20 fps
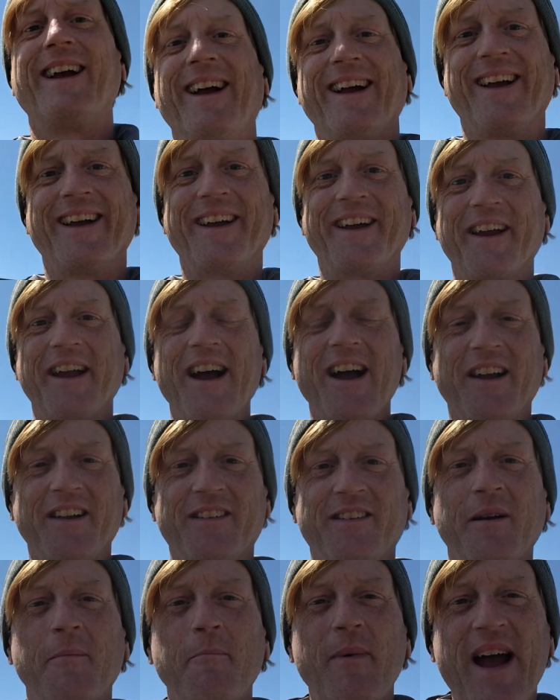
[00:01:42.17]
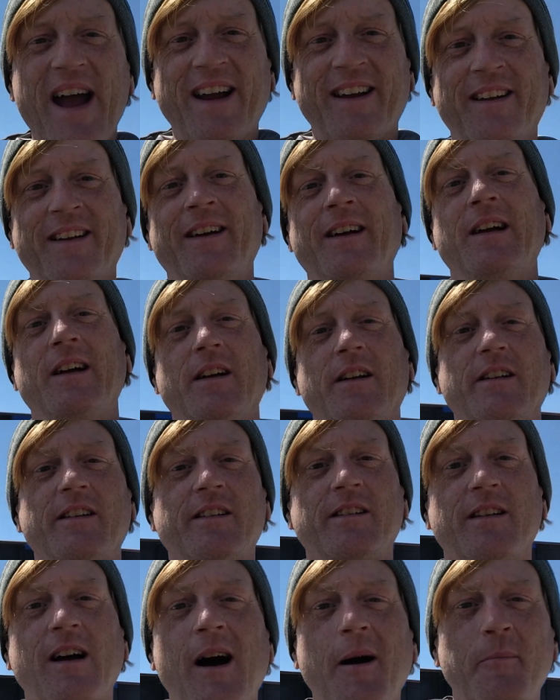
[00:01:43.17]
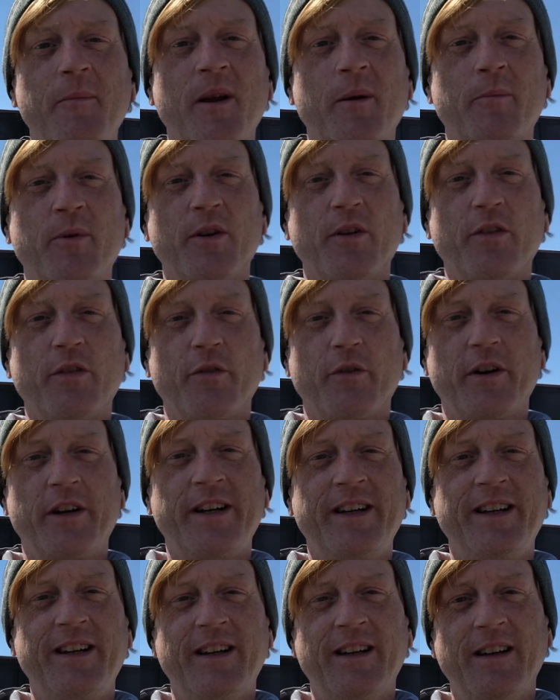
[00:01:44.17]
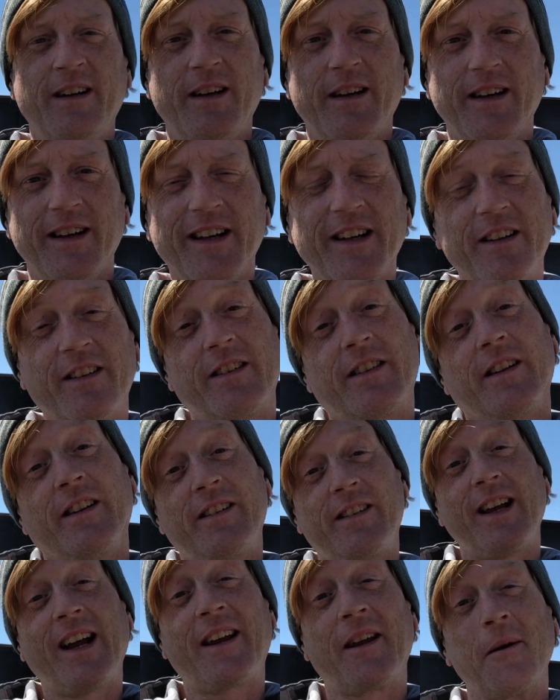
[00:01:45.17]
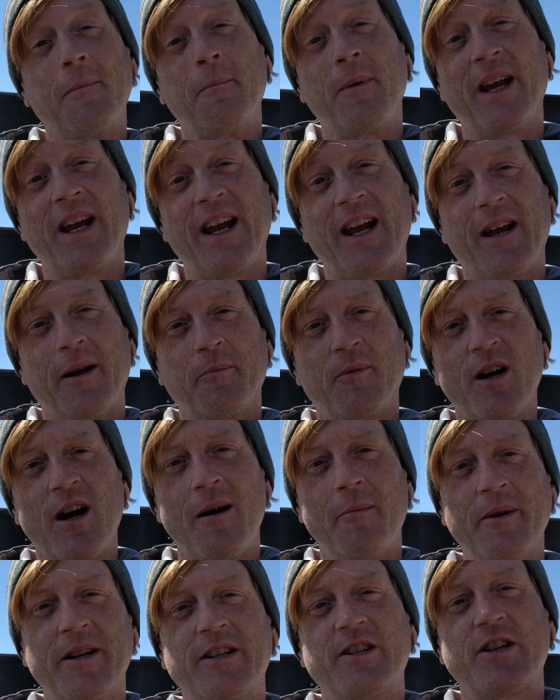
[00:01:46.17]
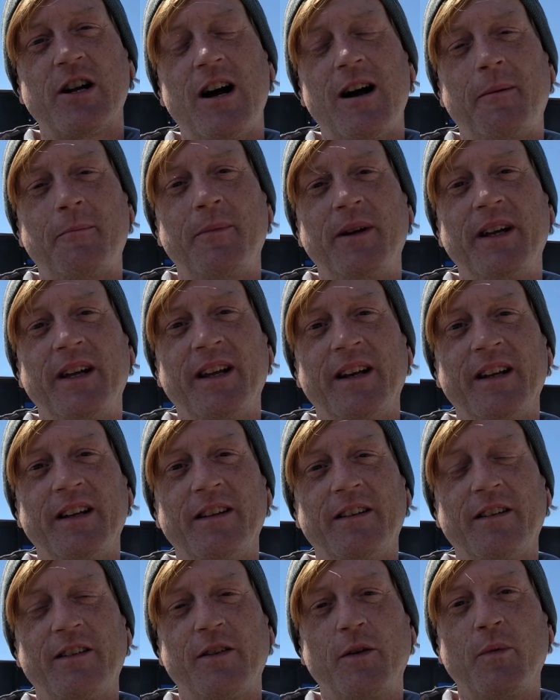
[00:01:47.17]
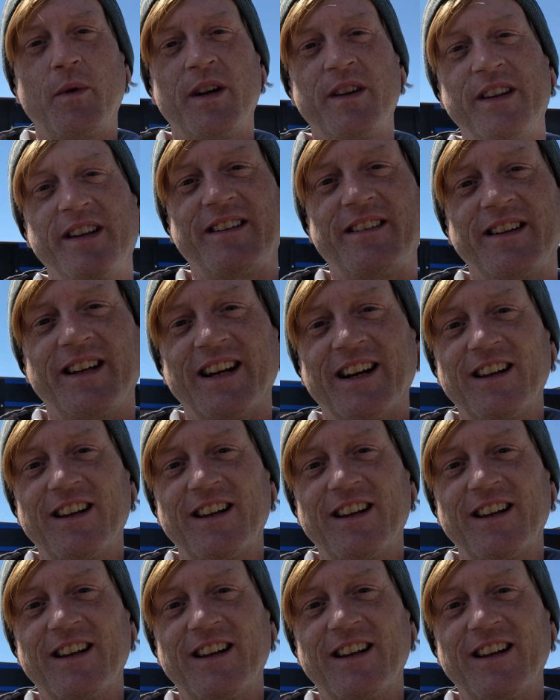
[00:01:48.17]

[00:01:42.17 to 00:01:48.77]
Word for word: Hey guys, I'm back. Stop number three. It's the second Mayhem comic shop, and it's the one that's in